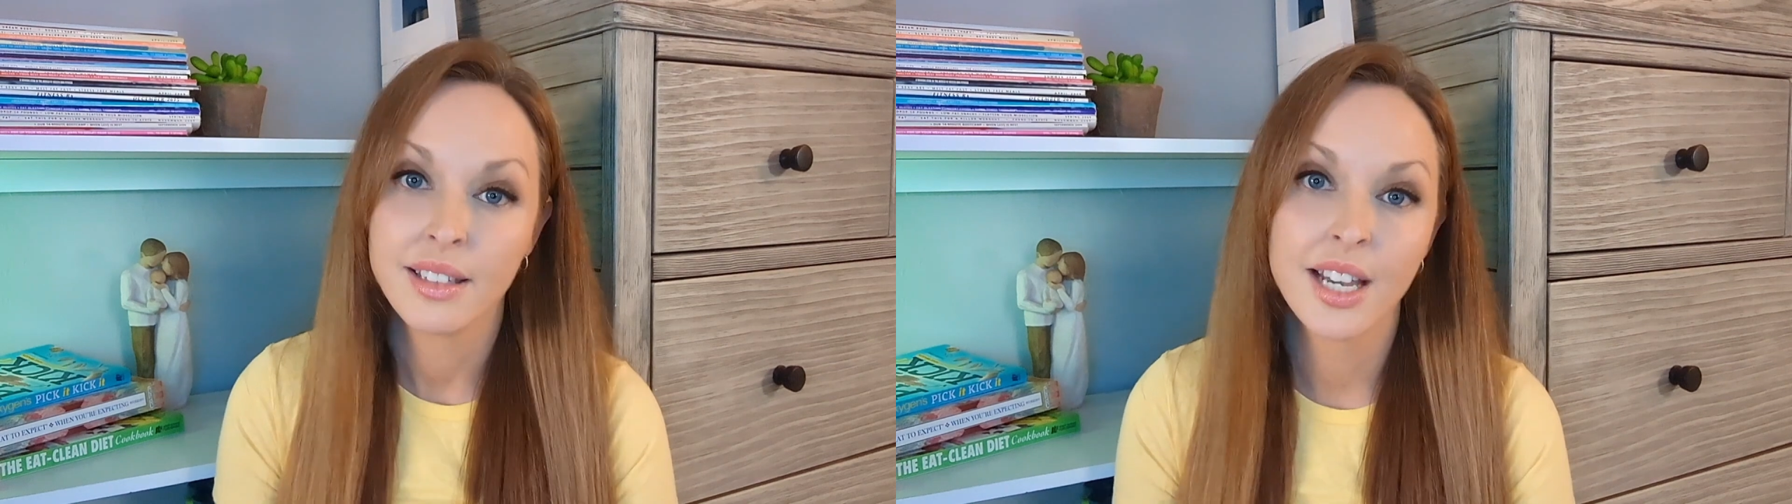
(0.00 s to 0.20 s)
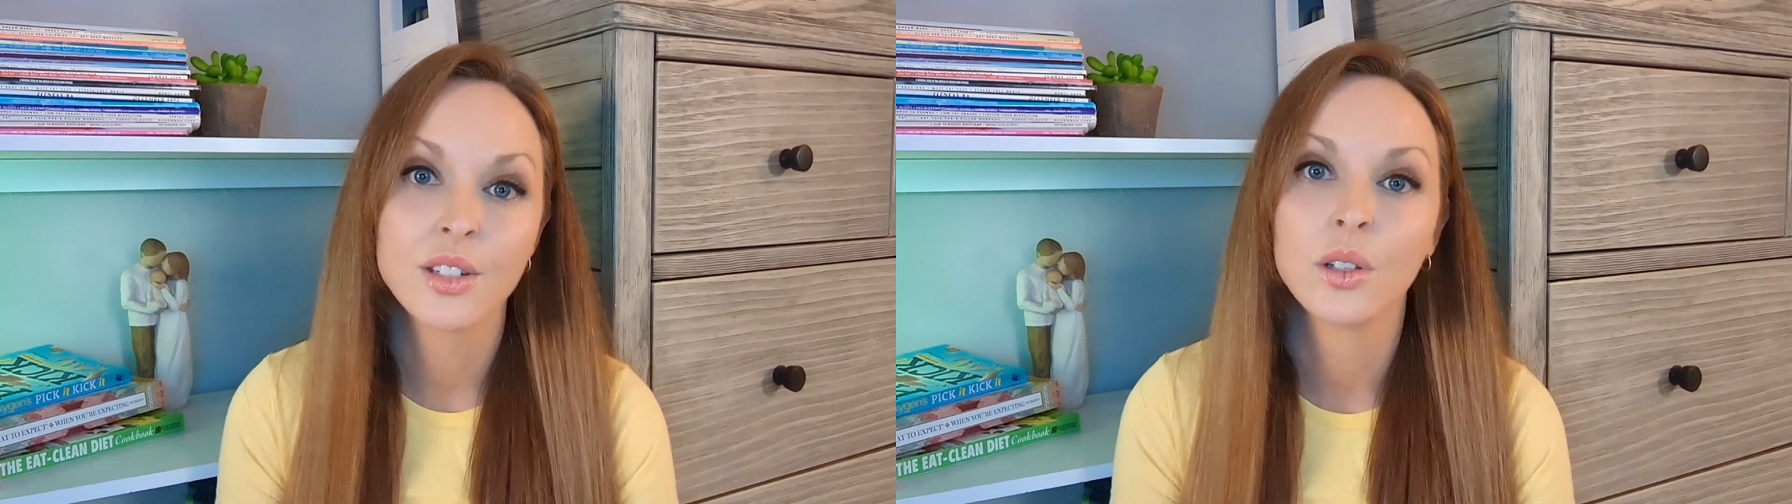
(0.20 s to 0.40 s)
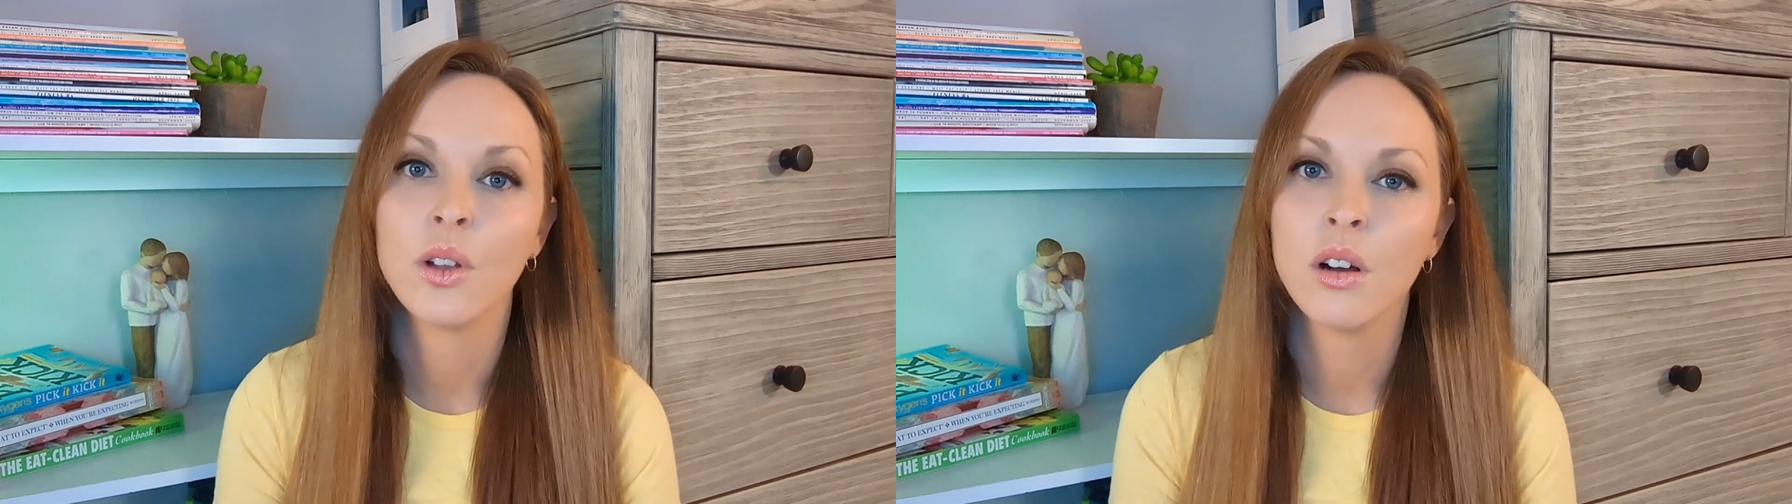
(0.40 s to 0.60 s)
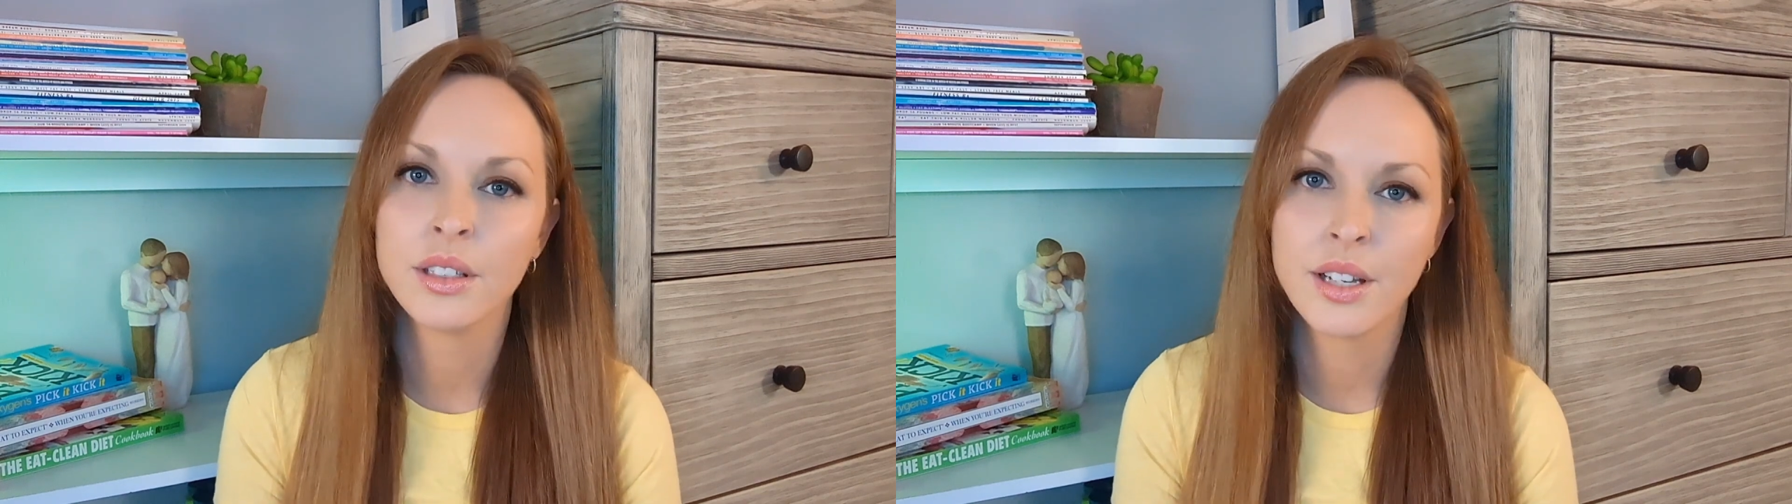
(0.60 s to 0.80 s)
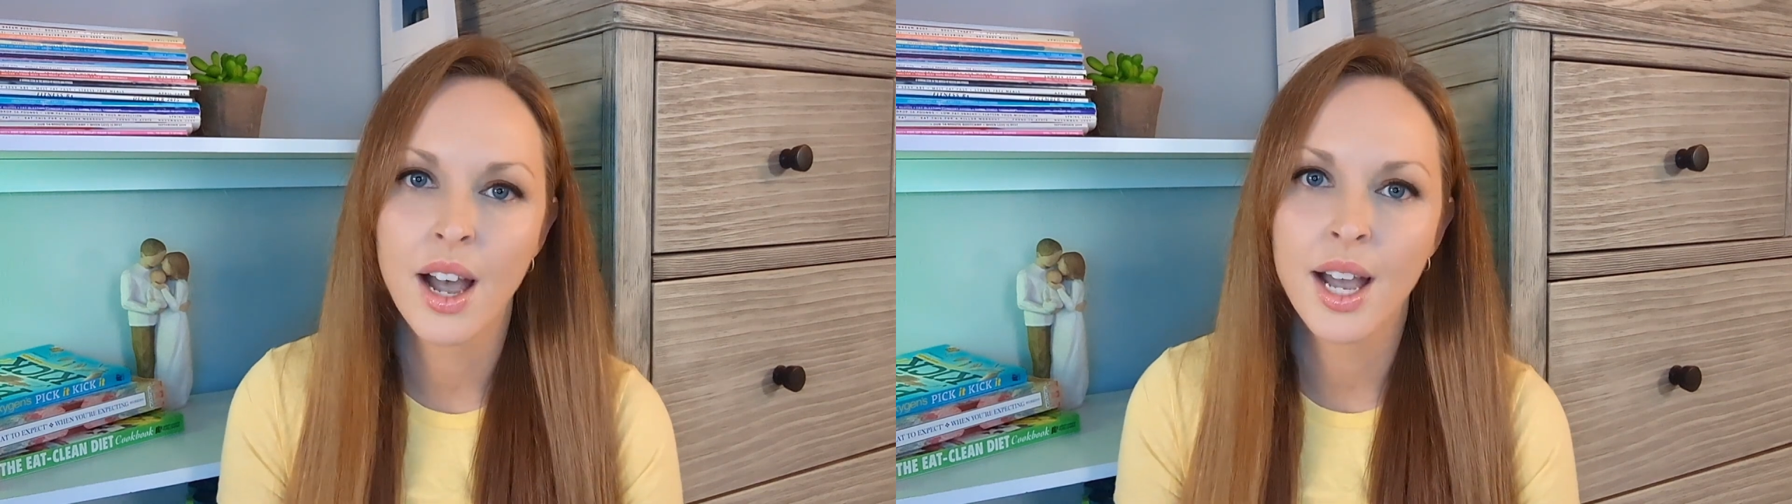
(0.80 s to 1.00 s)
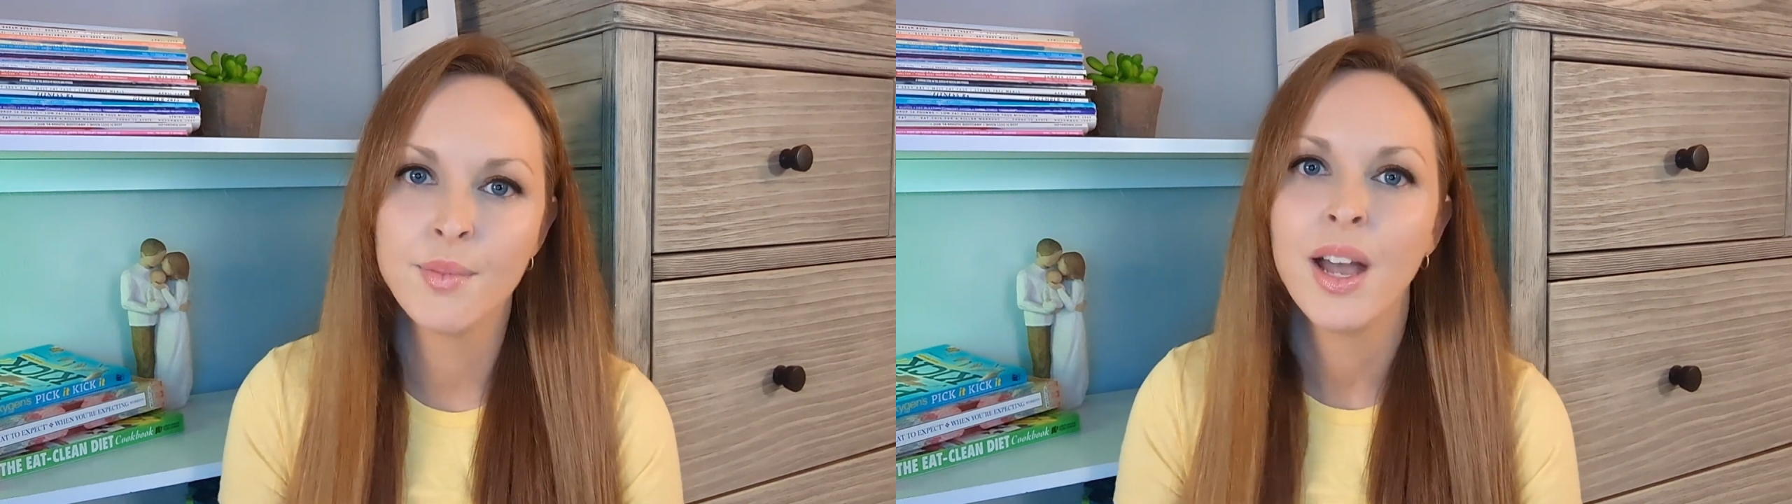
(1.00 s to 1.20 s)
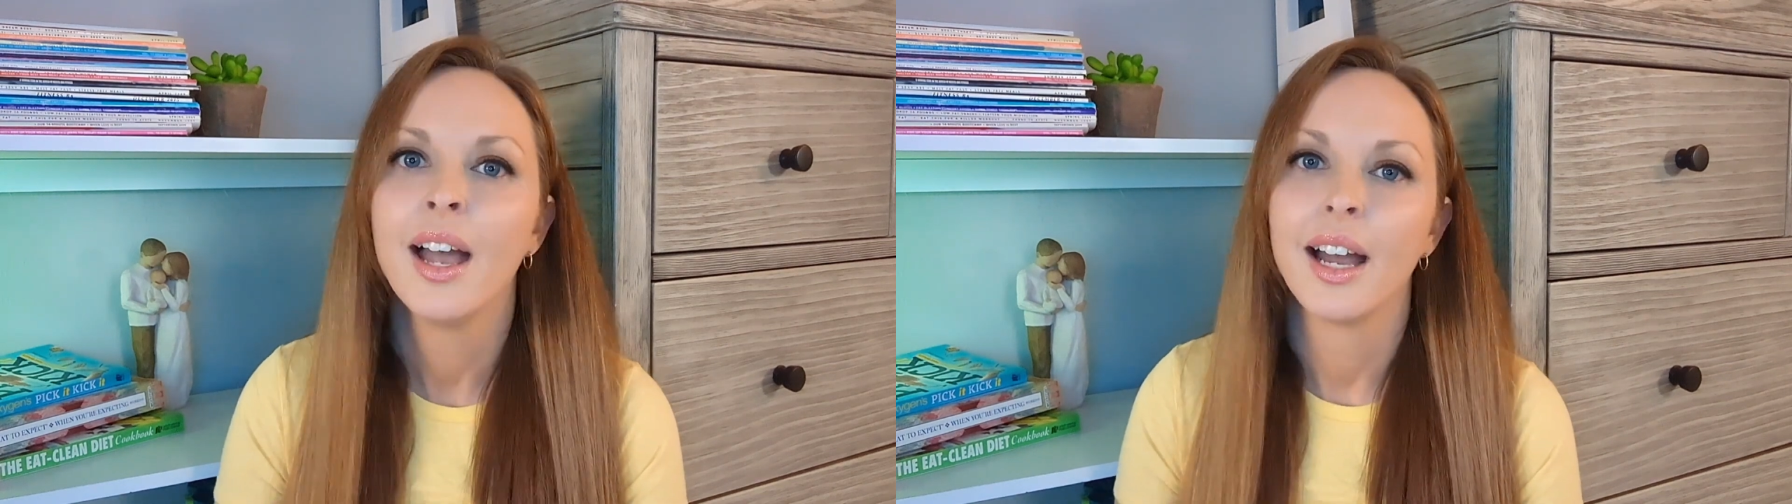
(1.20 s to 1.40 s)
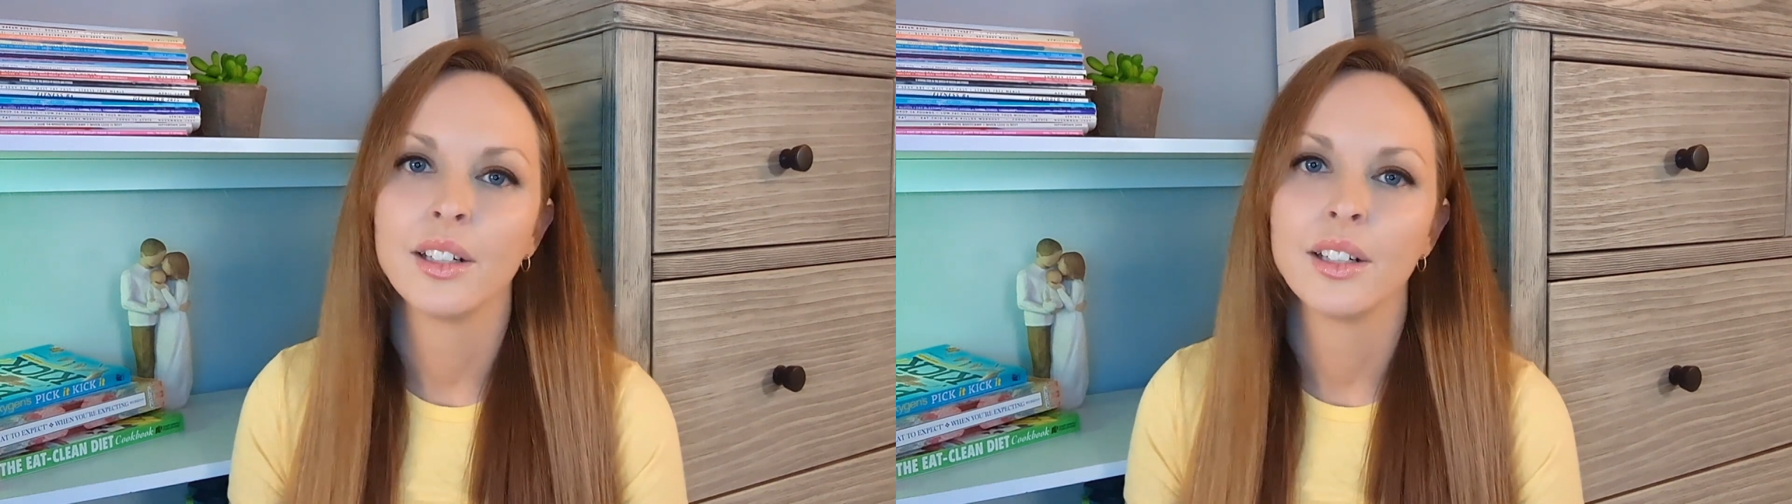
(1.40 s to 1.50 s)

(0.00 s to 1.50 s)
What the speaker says: takes a long time